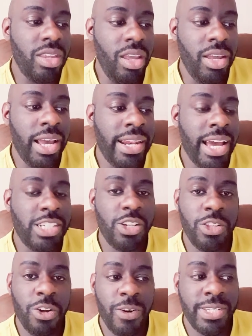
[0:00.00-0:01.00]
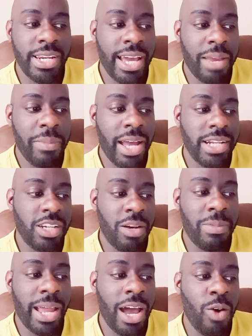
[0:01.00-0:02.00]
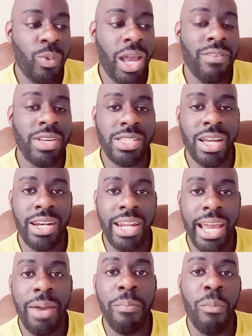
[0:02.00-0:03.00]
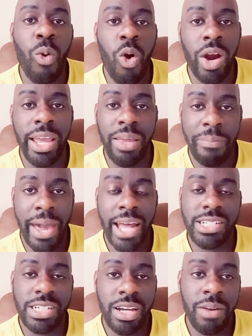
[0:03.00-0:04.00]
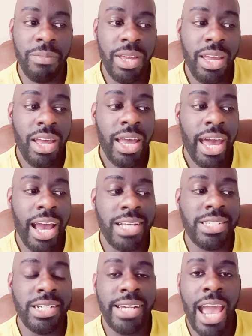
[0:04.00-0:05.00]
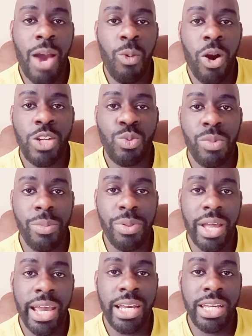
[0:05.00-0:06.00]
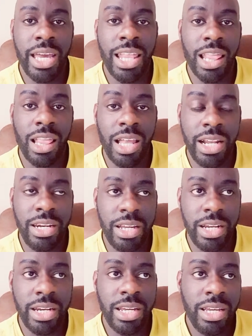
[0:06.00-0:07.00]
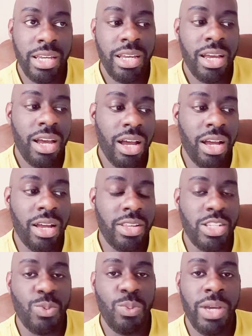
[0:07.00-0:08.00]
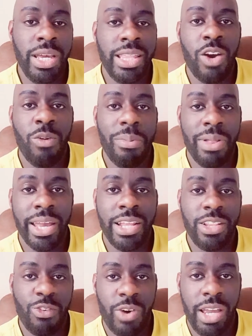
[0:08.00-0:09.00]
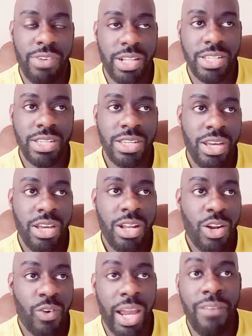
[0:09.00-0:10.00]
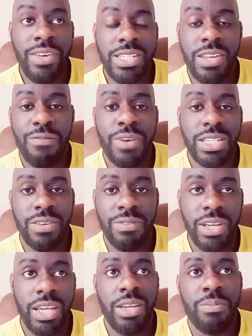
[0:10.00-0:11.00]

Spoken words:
and that's your Thursday night matchup. Now we have a Sunday morning matchup as the Jaguars will be playing in London this week. They'll be playing the Ravens. The Ravens defensively,